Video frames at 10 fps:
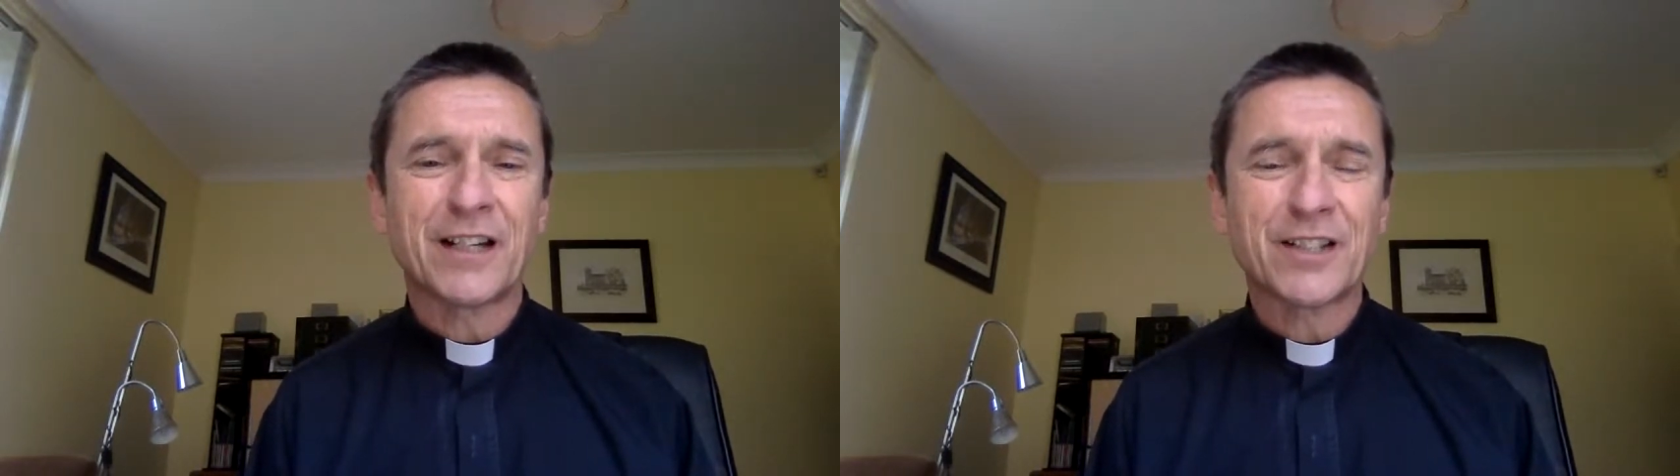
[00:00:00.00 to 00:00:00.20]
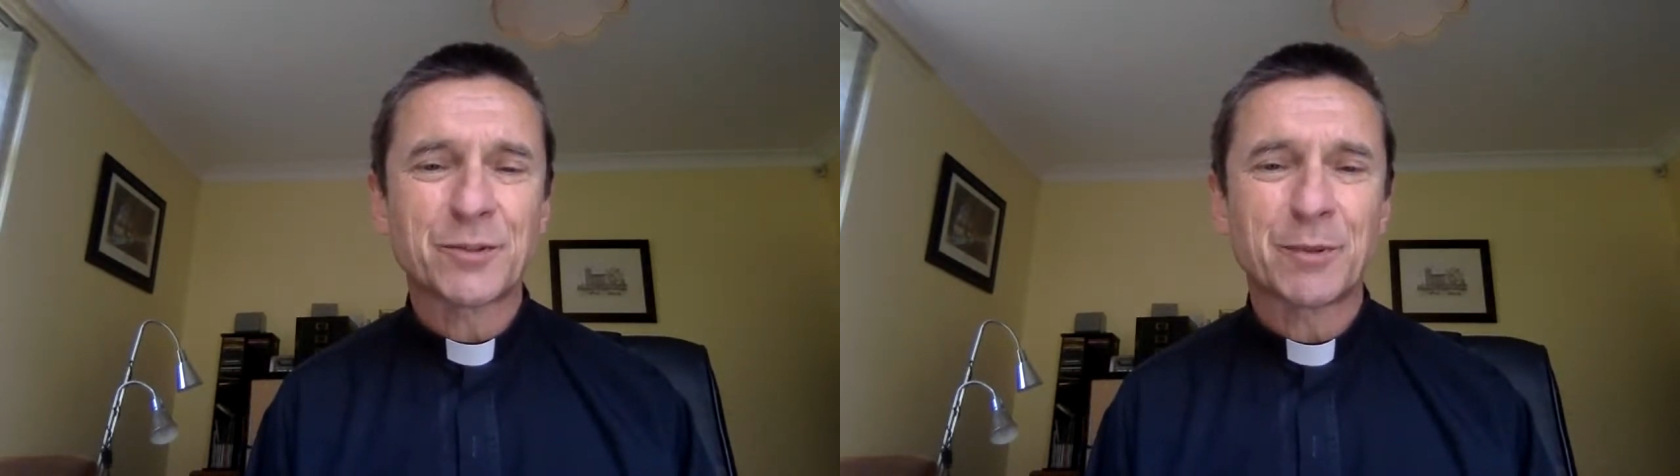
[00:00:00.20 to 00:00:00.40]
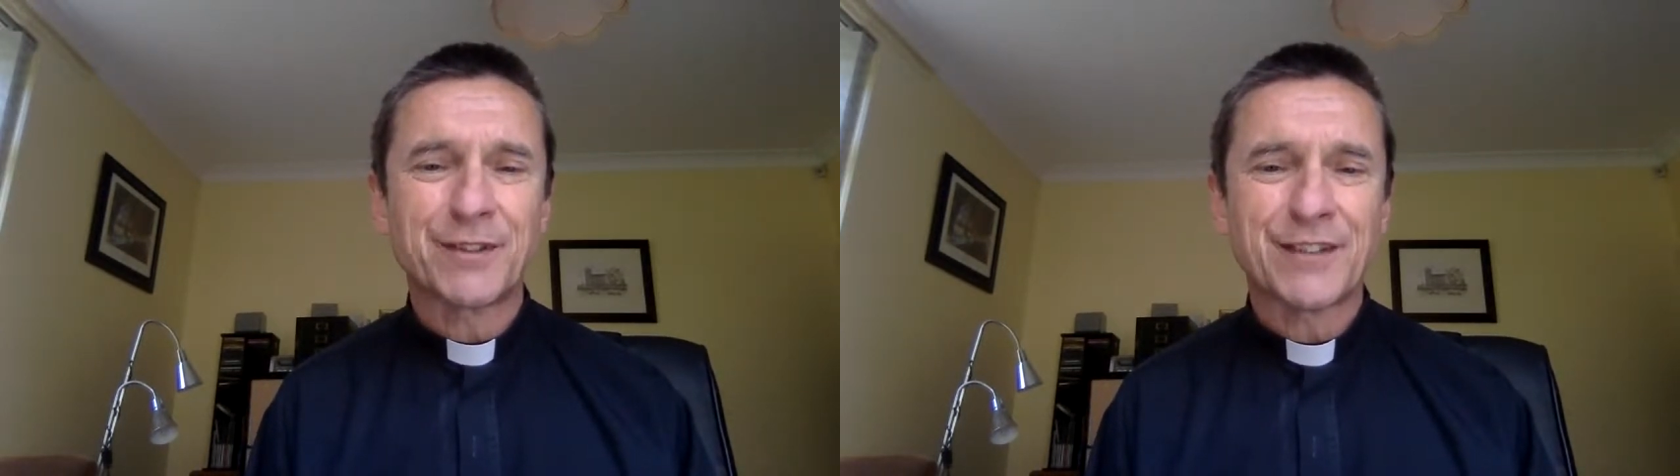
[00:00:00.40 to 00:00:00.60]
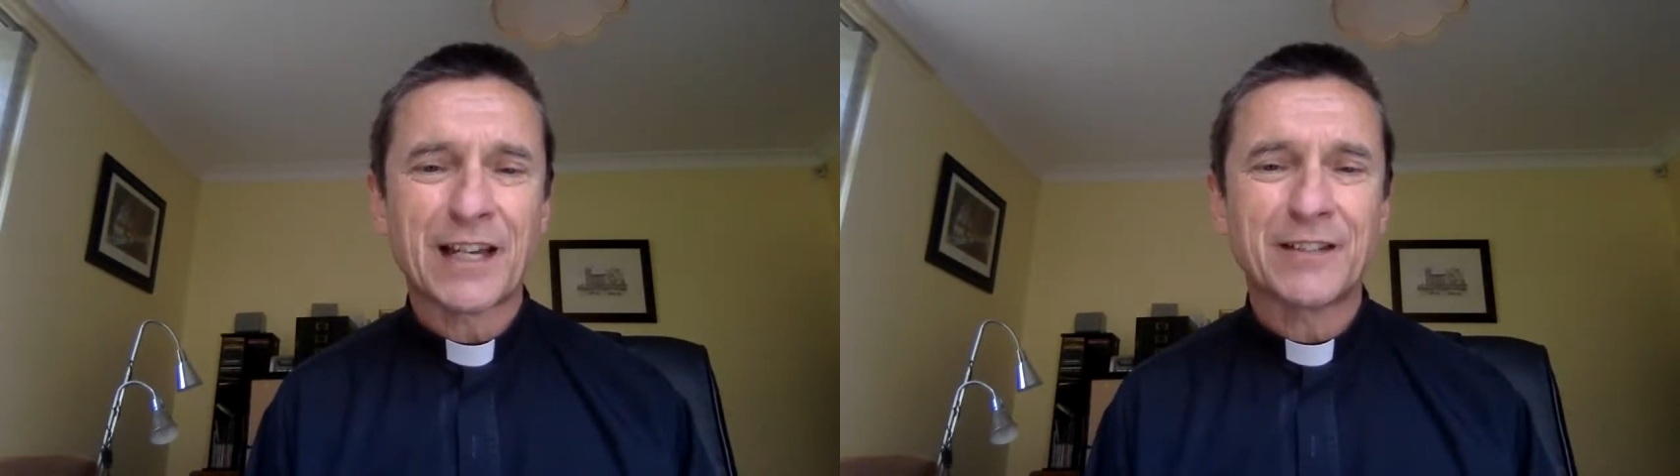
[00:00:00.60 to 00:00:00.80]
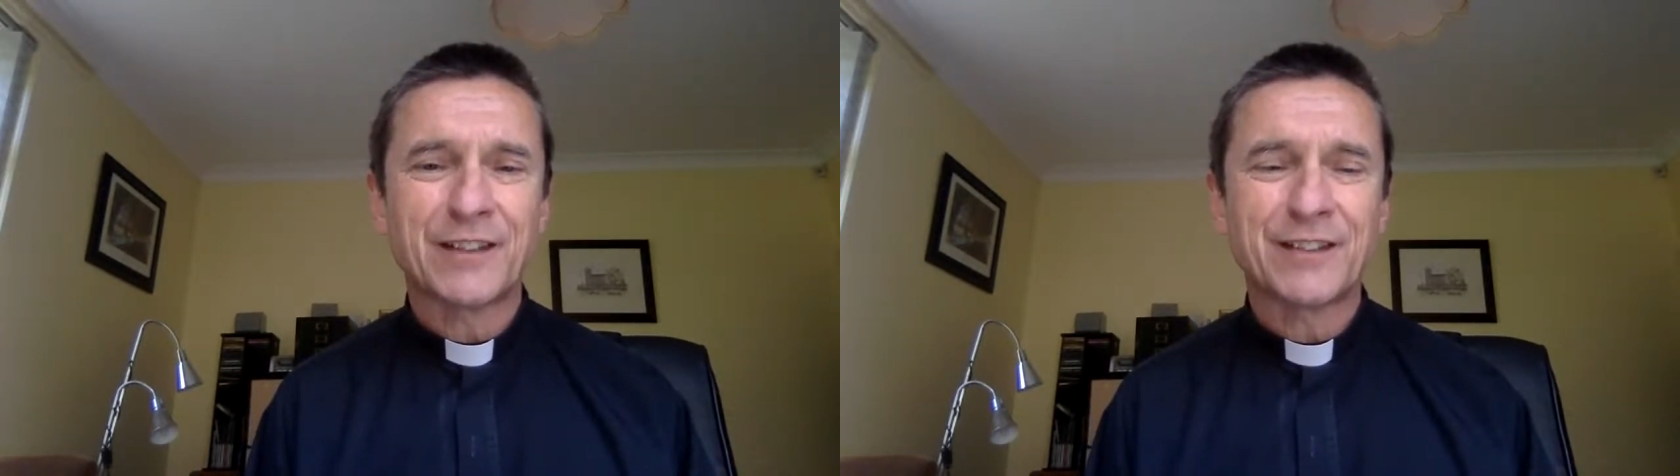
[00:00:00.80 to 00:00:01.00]
husband,
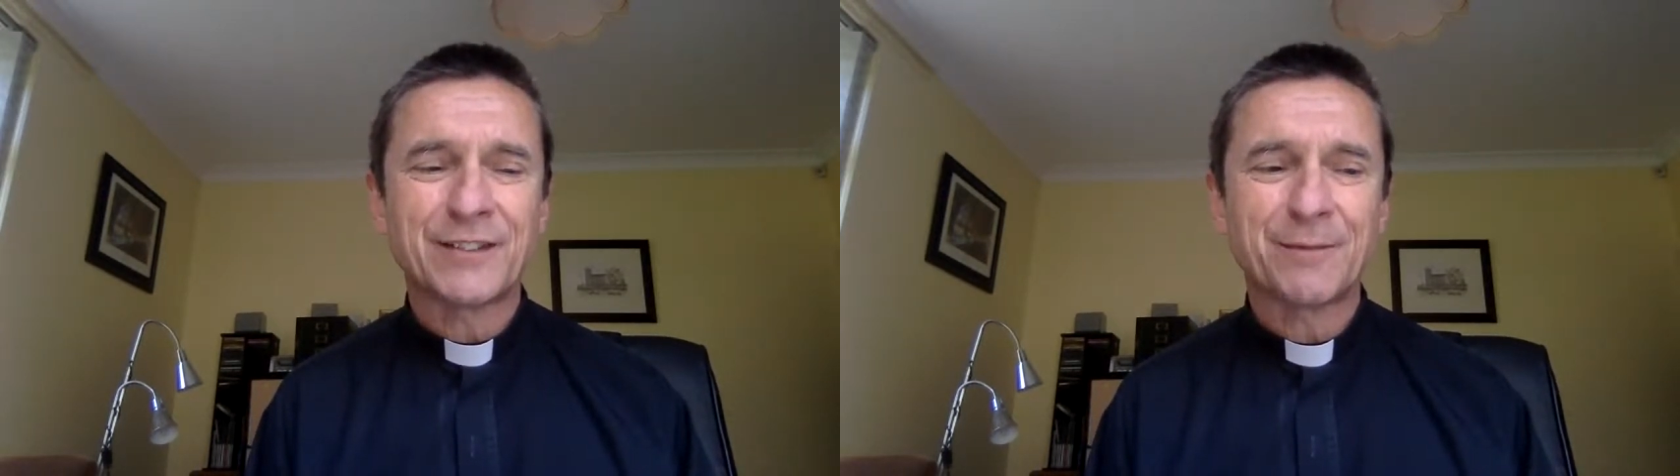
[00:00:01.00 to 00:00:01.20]
David.